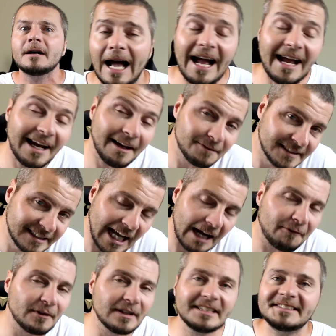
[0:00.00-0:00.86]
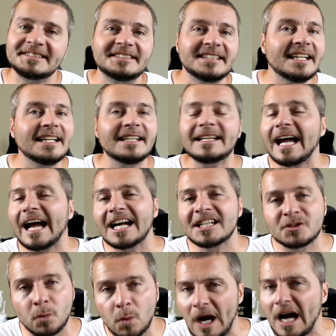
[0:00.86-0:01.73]
I have definitely seen
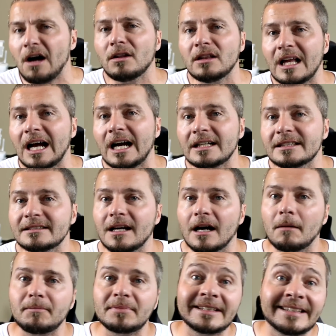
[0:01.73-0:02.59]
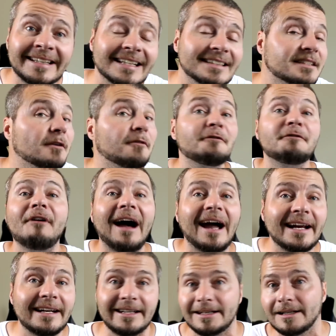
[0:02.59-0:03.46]
guys while locked up get to
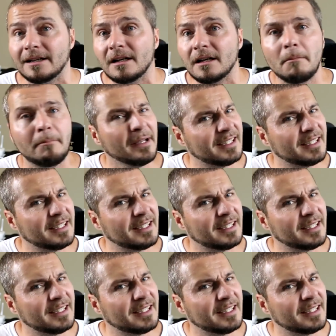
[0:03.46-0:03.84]
fighting